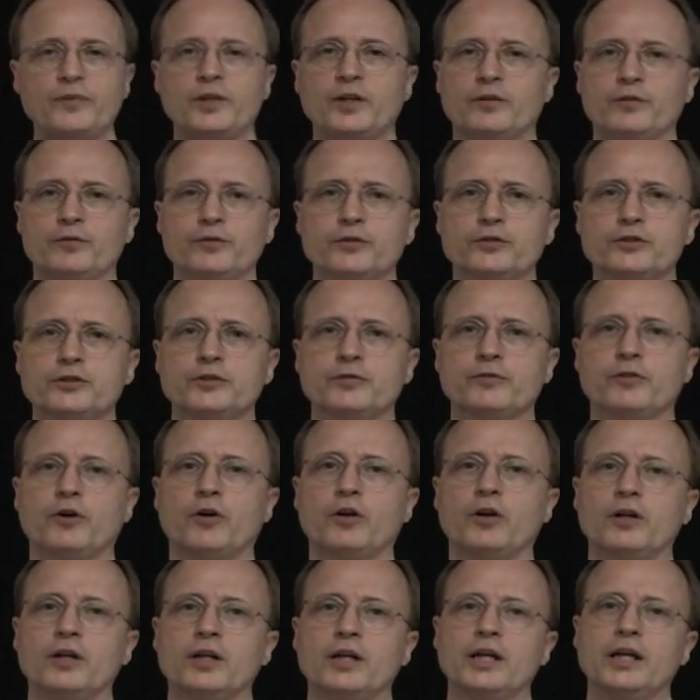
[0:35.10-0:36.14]
First of
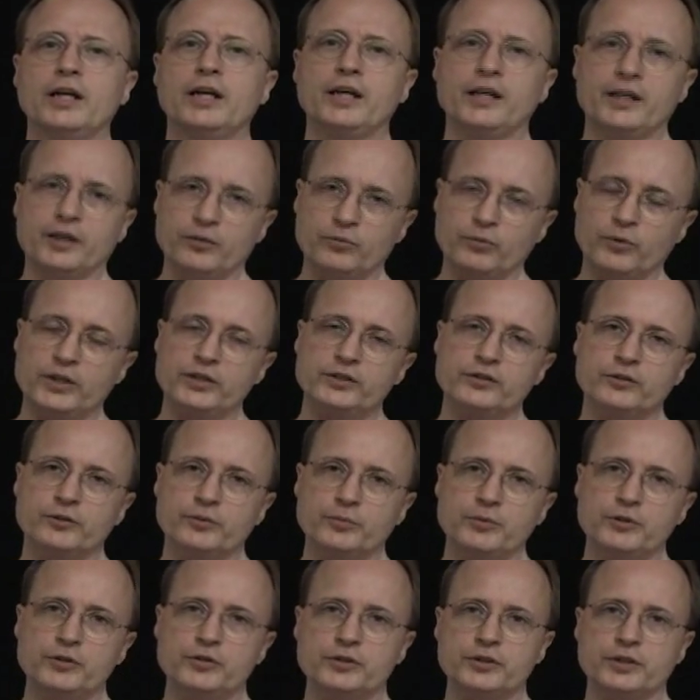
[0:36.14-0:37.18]
all, in Western
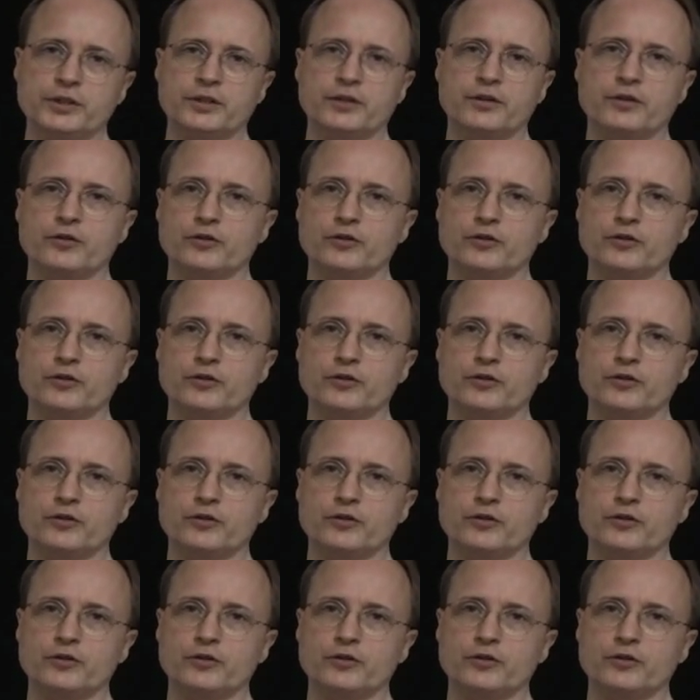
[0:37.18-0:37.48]
music,